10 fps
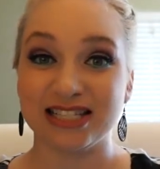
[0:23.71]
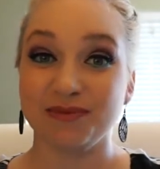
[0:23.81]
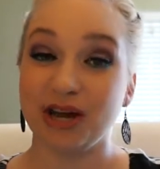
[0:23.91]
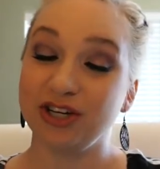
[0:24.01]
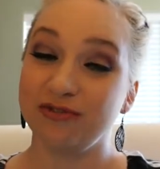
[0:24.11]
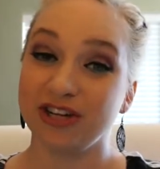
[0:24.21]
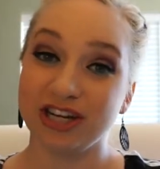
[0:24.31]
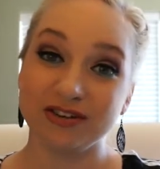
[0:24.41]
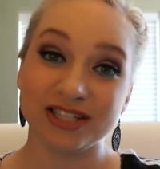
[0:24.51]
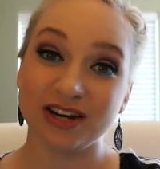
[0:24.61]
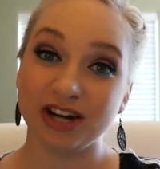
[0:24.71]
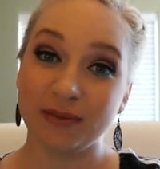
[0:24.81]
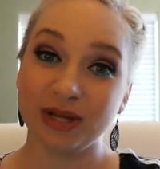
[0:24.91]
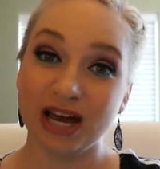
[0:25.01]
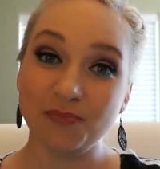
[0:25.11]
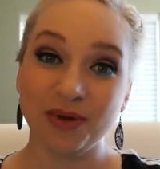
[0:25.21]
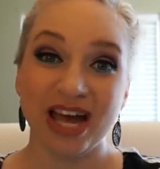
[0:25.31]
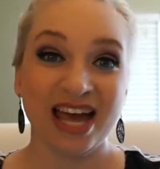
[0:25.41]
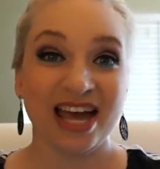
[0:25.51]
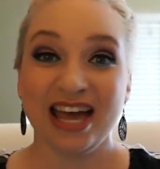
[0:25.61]
see my new videos that are coming up.
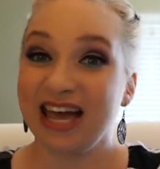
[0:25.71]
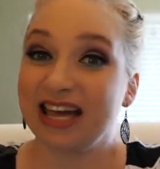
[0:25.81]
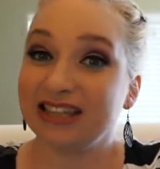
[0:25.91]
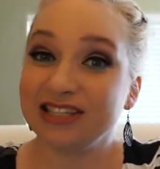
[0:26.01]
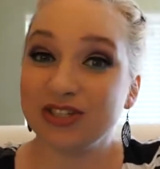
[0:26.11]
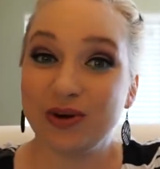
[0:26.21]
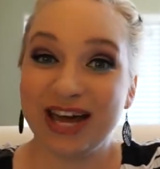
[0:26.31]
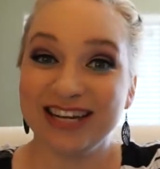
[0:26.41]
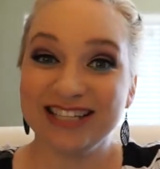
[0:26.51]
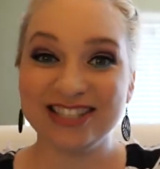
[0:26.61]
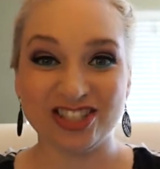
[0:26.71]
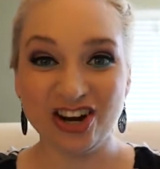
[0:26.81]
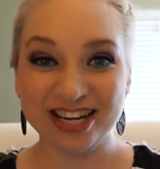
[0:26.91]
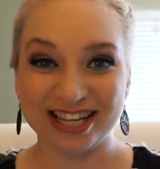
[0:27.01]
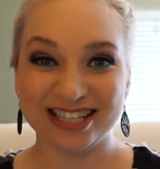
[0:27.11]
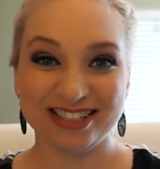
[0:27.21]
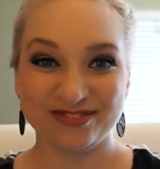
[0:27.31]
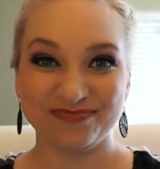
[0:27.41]
And let's go ahead and get started.